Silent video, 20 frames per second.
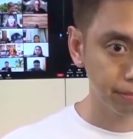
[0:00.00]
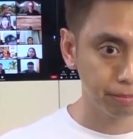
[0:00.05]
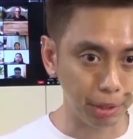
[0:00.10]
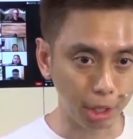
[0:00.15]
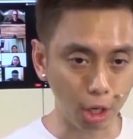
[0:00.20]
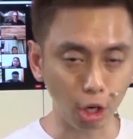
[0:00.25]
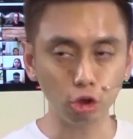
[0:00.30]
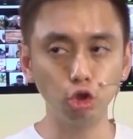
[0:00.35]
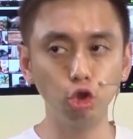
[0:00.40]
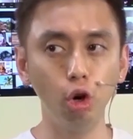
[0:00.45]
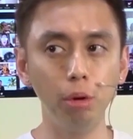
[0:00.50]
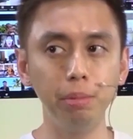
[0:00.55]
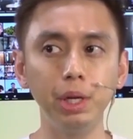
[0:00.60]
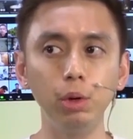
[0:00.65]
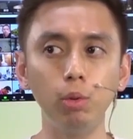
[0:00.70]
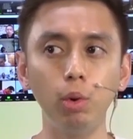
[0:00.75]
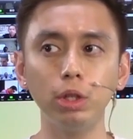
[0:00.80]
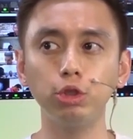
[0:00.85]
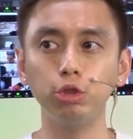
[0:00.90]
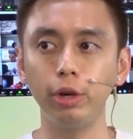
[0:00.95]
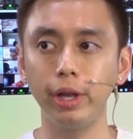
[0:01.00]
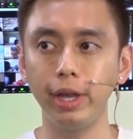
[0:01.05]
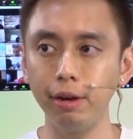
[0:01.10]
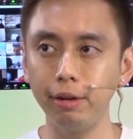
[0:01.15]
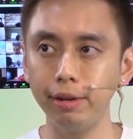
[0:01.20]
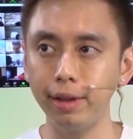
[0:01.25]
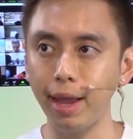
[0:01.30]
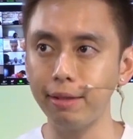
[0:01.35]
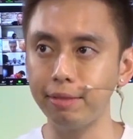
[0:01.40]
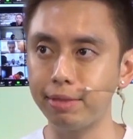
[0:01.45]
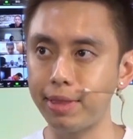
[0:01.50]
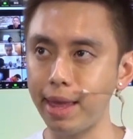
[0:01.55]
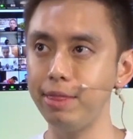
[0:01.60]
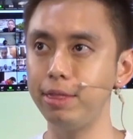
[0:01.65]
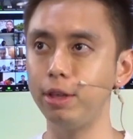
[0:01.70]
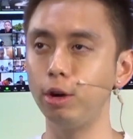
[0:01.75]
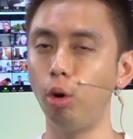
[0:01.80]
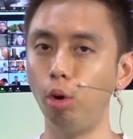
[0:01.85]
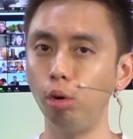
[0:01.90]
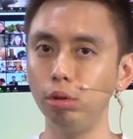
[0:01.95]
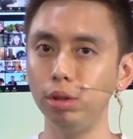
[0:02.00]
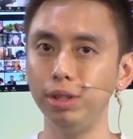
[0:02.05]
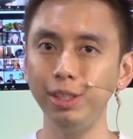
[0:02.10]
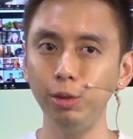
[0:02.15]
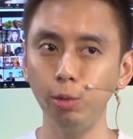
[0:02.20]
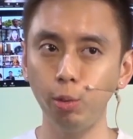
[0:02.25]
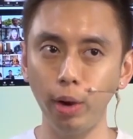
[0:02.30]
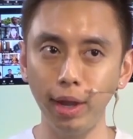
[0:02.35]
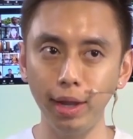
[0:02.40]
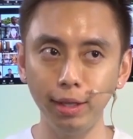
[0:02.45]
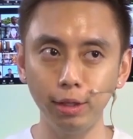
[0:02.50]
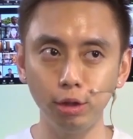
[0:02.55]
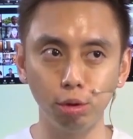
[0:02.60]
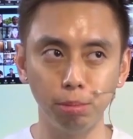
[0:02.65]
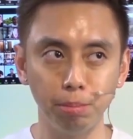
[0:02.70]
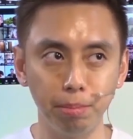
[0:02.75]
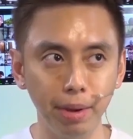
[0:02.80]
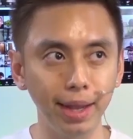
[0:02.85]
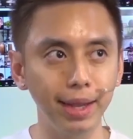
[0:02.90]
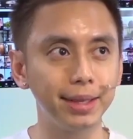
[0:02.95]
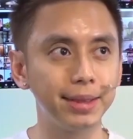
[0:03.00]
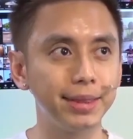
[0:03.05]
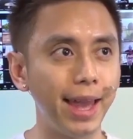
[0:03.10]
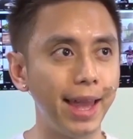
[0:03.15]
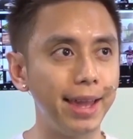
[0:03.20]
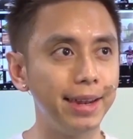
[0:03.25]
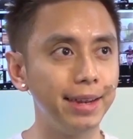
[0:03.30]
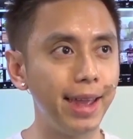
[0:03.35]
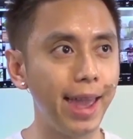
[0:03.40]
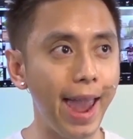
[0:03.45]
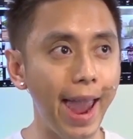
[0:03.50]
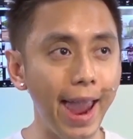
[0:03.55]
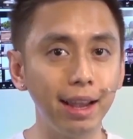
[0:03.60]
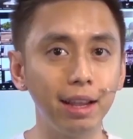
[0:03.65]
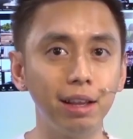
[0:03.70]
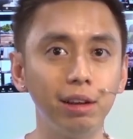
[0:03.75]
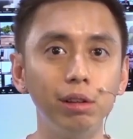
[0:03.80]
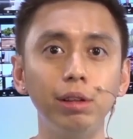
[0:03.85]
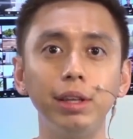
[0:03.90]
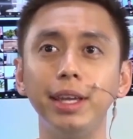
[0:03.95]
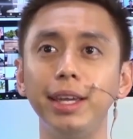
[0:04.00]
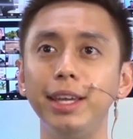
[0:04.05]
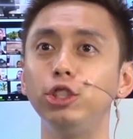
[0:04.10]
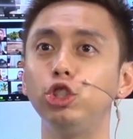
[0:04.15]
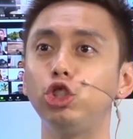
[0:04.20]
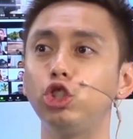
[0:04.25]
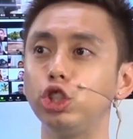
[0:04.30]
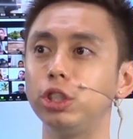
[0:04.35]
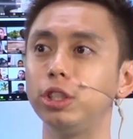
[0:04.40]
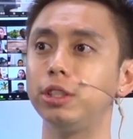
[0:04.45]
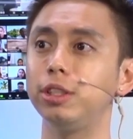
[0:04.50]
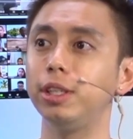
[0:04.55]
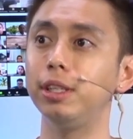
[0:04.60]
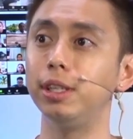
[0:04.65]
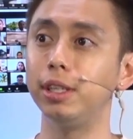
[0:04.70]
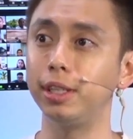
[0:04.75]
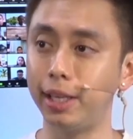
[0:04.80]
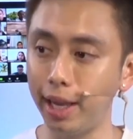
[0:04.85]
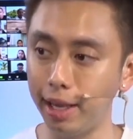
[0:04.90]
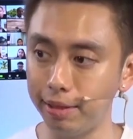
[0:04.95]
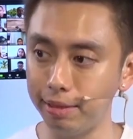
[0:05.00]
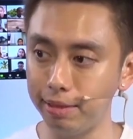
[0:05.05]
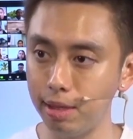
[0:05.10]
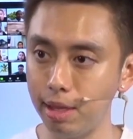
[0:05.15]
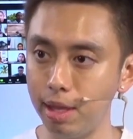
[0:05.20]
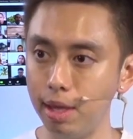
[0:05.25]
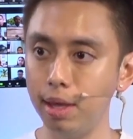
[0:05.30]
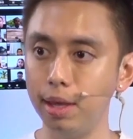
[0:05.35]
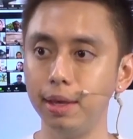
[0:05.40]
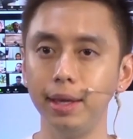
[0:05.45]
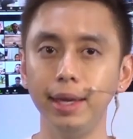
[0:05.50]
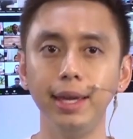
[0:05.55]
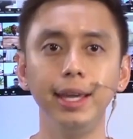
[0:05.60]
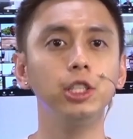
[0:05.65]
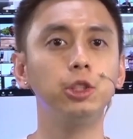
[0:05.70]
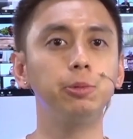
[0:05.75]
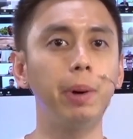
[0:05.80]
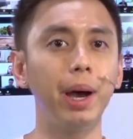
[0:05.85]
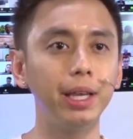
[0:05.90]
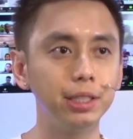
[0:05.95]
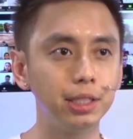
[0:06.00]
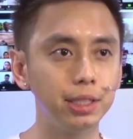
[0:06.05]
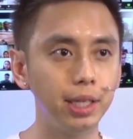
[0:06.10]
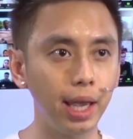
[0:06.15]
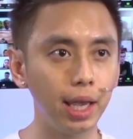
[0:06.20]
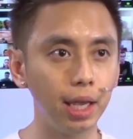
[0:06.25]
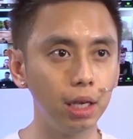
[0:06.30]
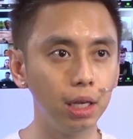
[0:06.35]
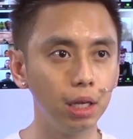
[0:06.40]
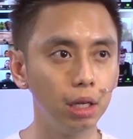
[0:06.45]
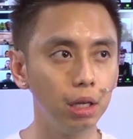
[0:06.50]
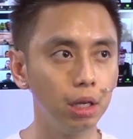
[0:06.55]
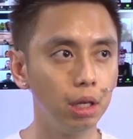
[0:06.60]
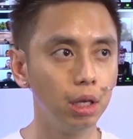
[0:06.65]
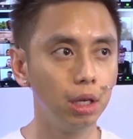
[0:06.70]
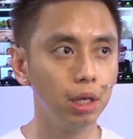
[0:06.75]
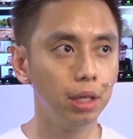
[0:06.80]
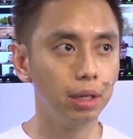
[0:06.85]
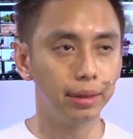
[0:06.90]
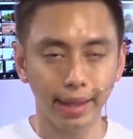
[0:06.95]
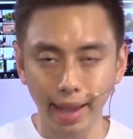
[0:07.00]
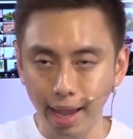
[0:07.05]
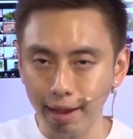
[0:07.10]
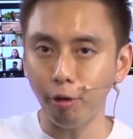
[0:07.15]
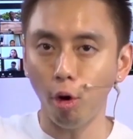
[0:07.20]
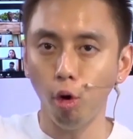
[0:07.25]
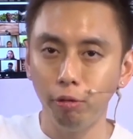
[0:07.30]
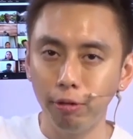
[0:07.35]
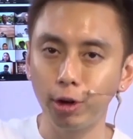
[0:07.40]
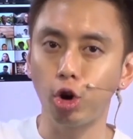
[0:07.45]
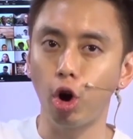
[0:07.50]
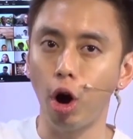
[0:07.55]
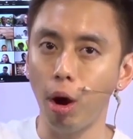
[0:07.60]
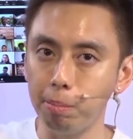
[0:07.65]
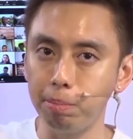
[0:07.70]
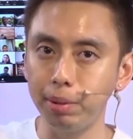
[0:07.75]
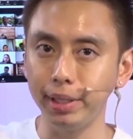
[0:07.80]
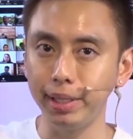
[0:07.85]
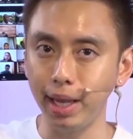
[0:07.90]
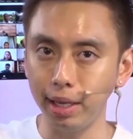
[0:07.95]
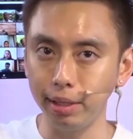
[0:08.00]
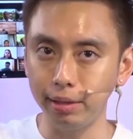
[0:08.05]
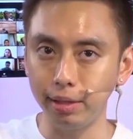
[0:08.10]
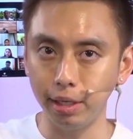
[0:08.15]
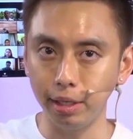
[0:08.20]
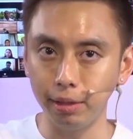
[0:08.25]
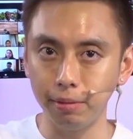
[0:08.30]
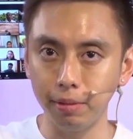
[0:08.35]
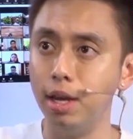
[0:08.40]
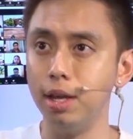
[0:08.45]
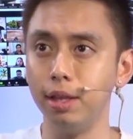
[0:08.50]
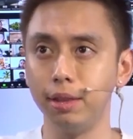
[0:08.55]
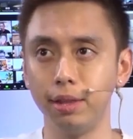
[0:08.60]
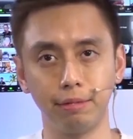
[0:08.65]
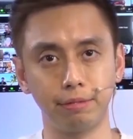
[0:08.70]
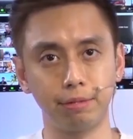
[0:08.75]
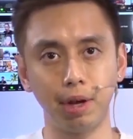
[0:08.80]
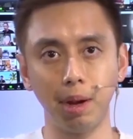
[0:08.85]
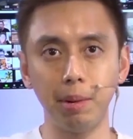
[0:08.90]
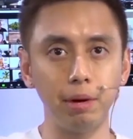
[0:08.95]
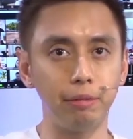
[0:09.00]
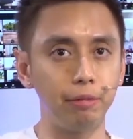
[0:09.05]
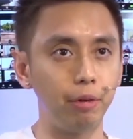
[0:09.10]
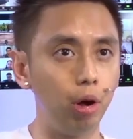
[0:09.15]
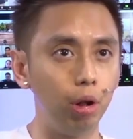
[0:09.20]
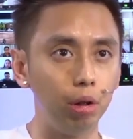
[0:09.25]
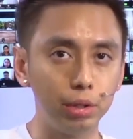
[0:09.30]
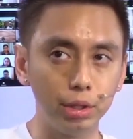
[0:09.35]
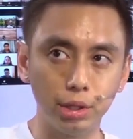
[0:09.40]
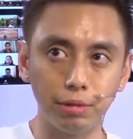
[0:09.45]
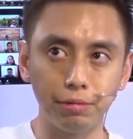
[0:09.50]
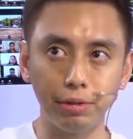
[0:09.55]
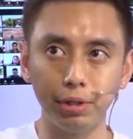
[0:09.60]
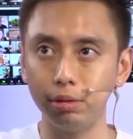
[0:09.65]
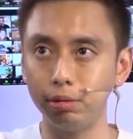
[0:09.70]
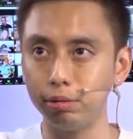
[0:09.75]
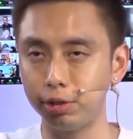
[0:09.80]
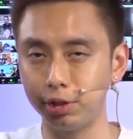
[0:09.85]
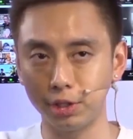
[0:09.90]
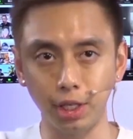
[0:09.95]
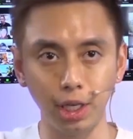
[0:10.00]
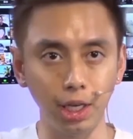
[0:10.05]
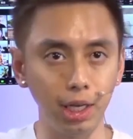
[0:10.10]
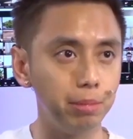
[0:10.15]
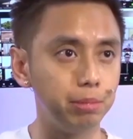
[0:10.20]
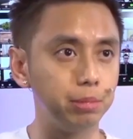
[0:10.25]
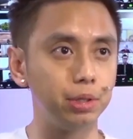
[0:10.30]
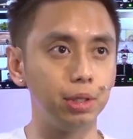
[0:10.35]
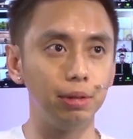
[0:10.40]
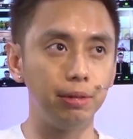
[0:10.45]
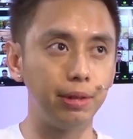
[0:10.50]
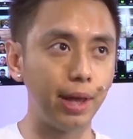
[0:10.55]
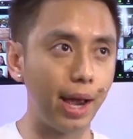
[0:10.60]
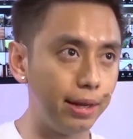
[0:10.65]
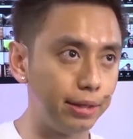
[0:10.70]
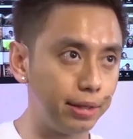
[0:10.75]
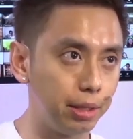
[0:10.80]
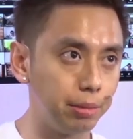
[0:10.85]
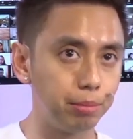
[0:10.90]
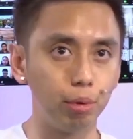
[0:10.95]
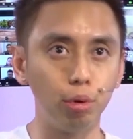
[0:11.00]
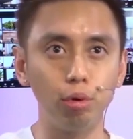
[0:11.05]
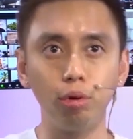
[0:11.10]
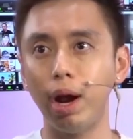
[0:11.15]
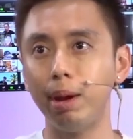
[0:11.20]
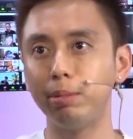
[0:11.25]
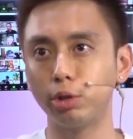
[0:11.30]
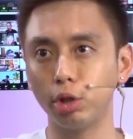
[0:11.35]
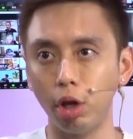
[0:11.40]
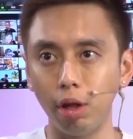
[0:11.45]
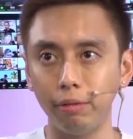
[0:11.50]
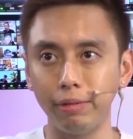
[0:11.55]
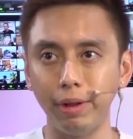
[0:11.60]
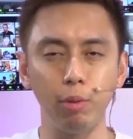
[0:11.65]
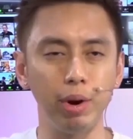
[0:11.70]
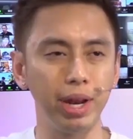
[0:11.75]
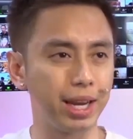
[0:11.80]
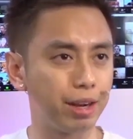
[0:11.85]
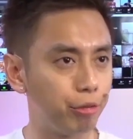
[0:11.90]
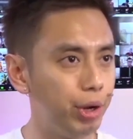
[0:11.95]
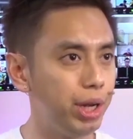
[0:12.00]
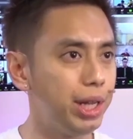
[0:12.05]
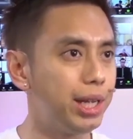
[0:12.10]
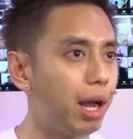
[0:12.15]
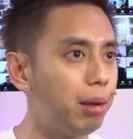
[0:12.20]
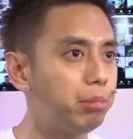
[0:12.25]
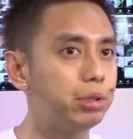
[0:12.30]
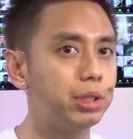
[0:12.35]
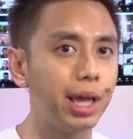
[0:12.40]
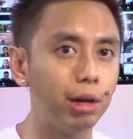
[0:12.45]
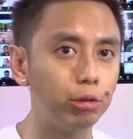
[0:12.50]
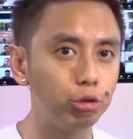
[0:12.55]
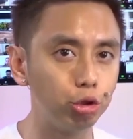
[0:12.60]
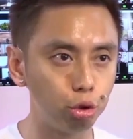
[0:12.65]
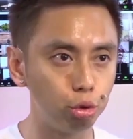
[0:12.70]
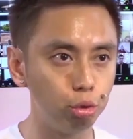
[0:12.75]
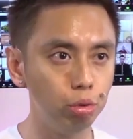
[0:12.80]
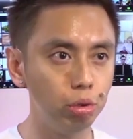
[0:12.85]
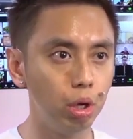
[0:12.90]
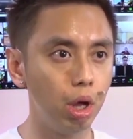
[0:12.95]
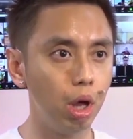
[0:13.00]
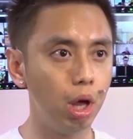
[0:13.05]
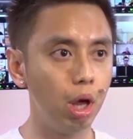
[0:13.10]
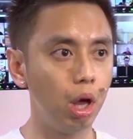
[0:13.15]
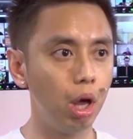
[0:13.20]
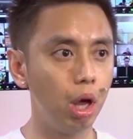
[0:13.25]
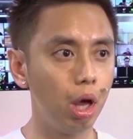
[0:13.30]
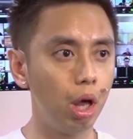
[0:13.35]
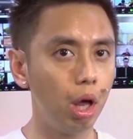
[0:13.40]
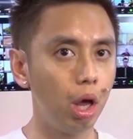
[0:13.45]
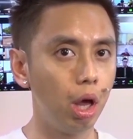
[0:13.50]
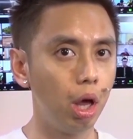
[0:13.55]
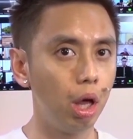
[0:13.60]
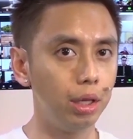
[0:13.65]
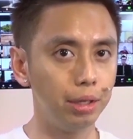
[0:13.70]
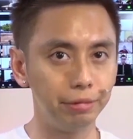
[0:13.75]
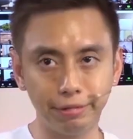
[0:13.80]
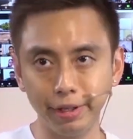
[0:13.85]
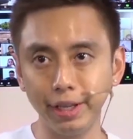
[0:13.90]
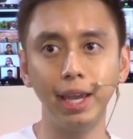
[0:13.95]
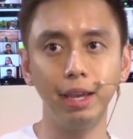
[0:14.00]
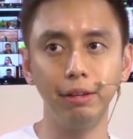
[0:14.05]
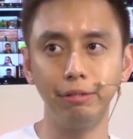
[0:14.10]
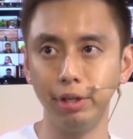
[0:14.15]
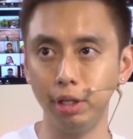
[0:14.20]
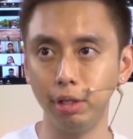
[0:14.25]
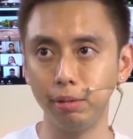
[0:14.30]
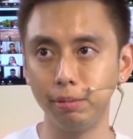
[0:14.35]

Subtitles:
because nobody wants to hear that, then the only way to make that angle interesting again is by saying they have overcomplicated it. They've come up with all these different schemes and dieting programs and all that, when it really comes down to lifting heavy,